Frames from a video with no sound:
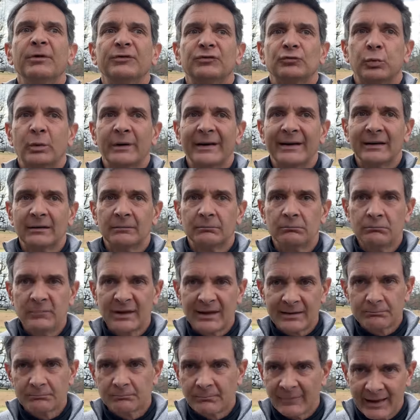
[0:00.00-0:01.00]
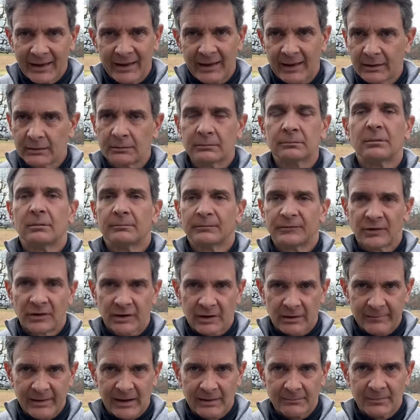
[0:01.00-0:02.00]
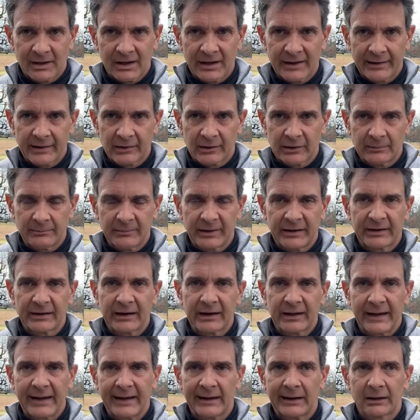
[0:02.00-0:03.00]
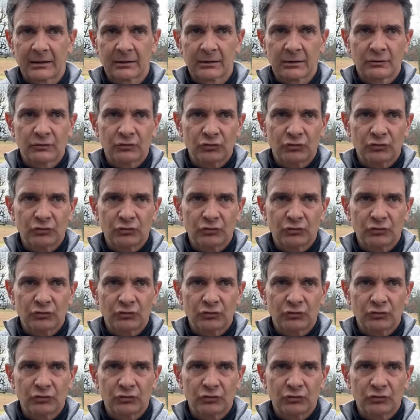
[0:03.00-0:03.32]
Between mid May, I'm talking about my area in the mid Atlantic,